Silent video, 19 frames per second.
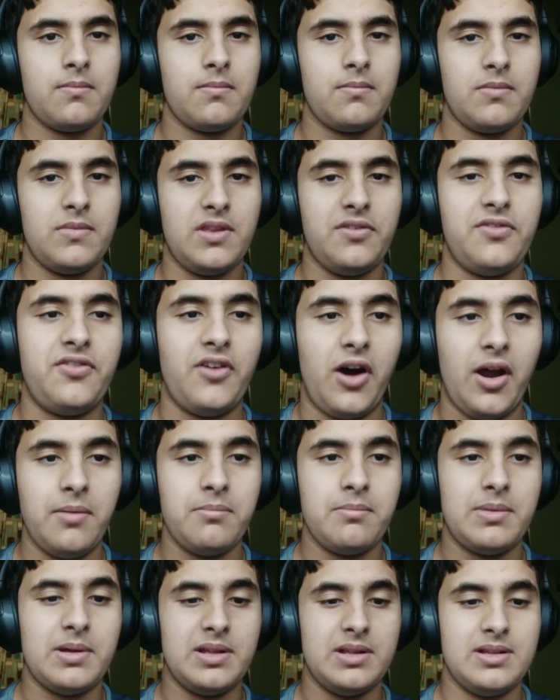The farm
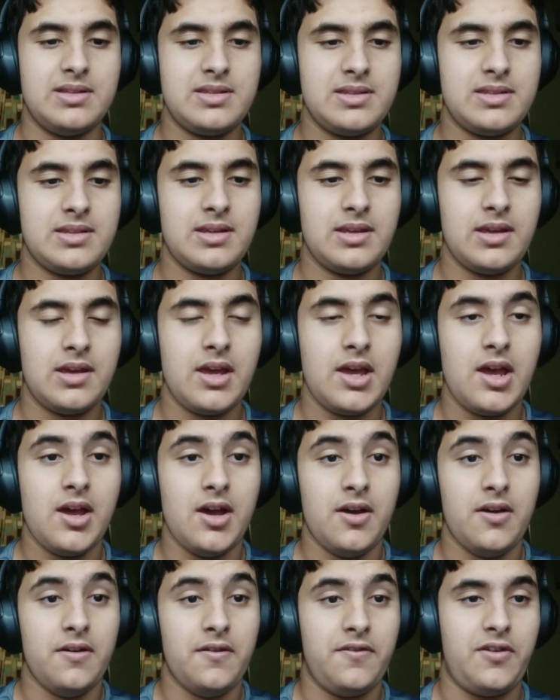bills.
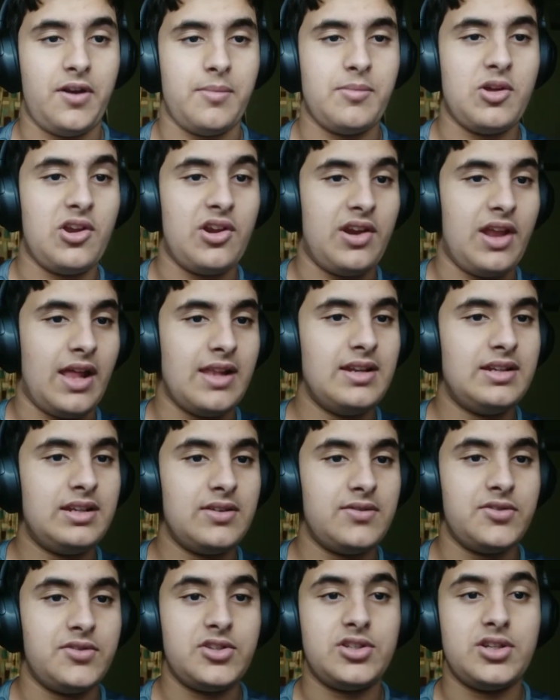From your
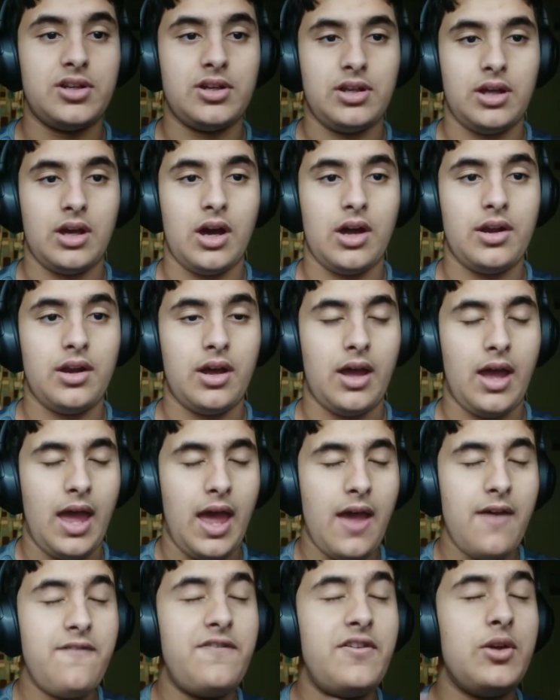relatives to Rihanna,
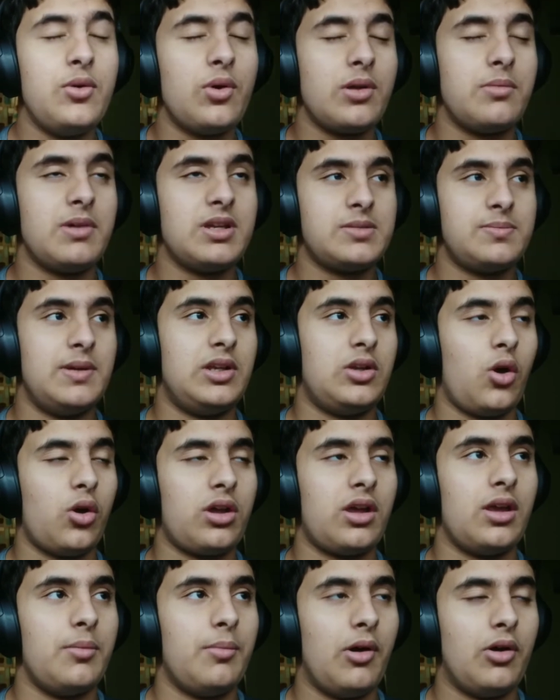everyone must be
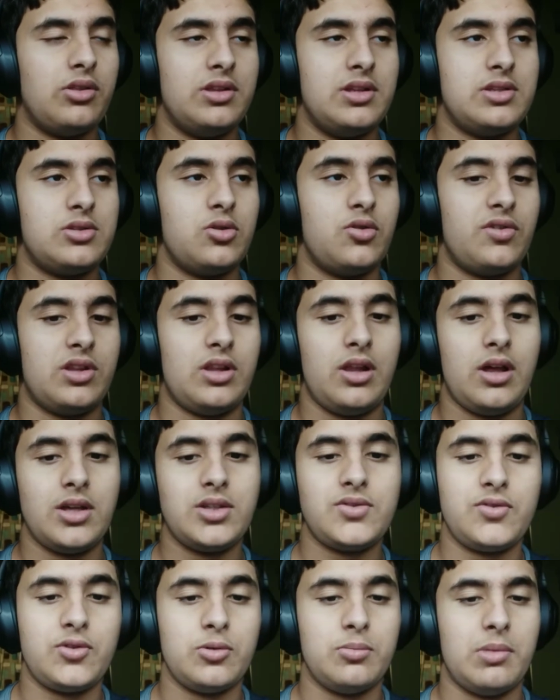talking about this over the last
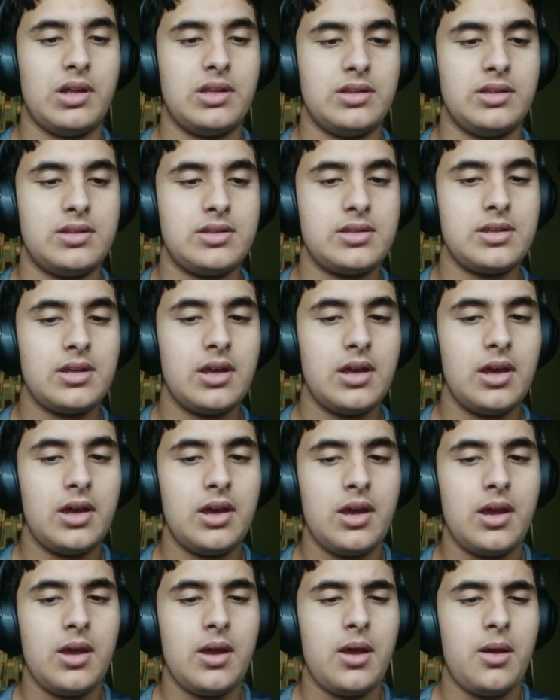few months.
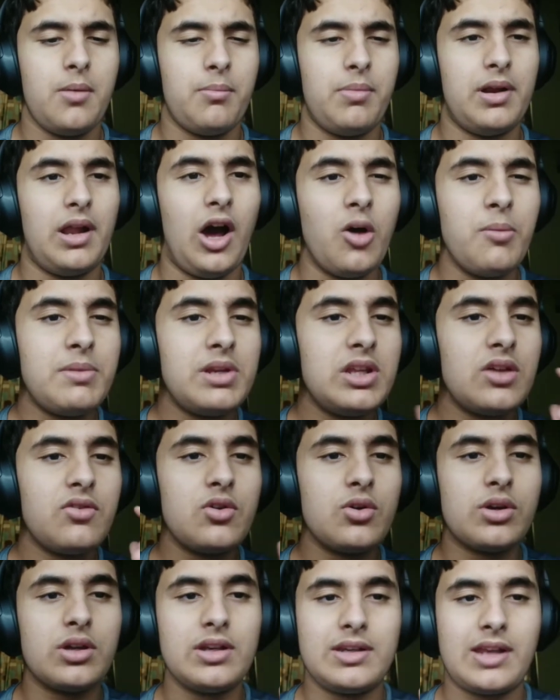But how many of you
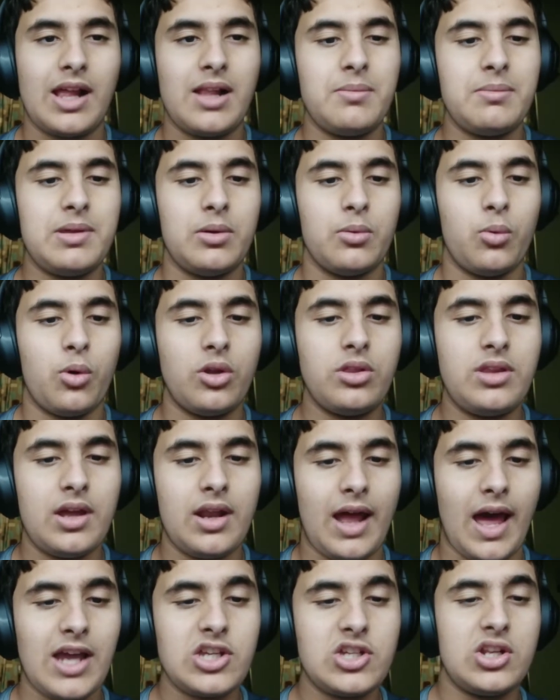can tell me what they're
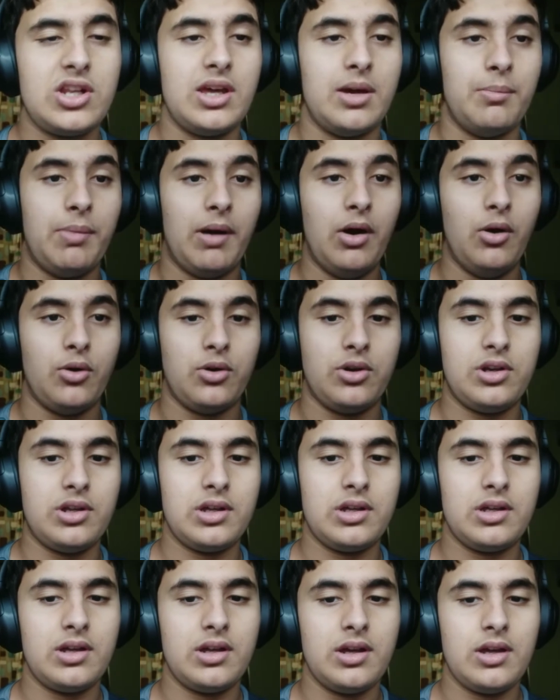actually about?
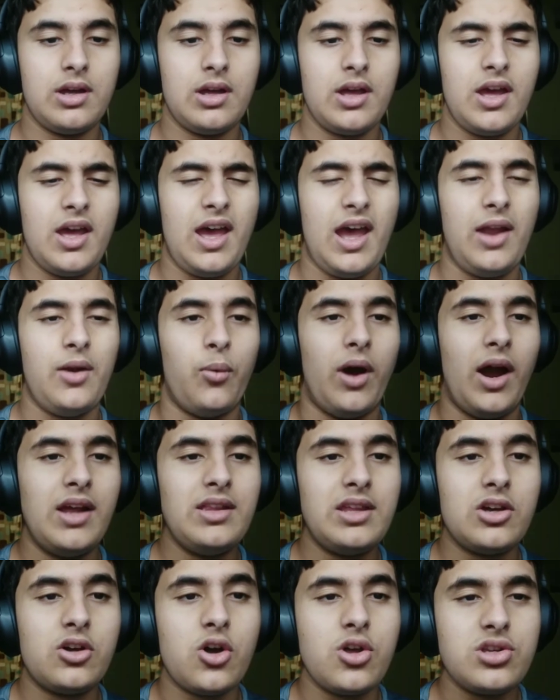And why are
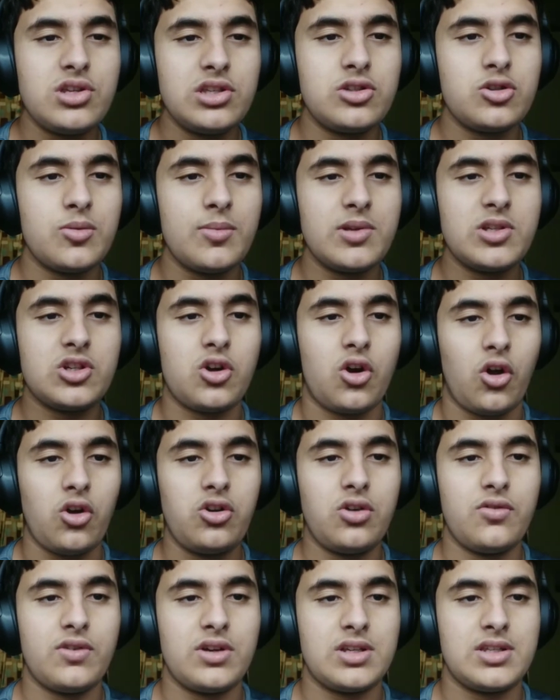they causing so much
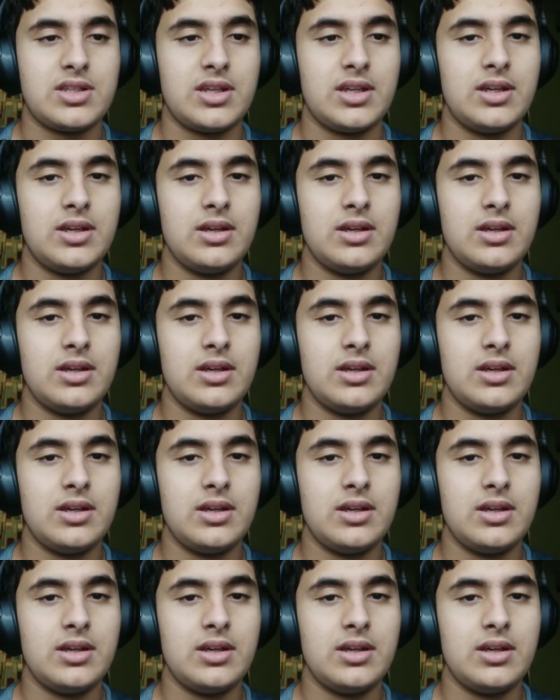controversy?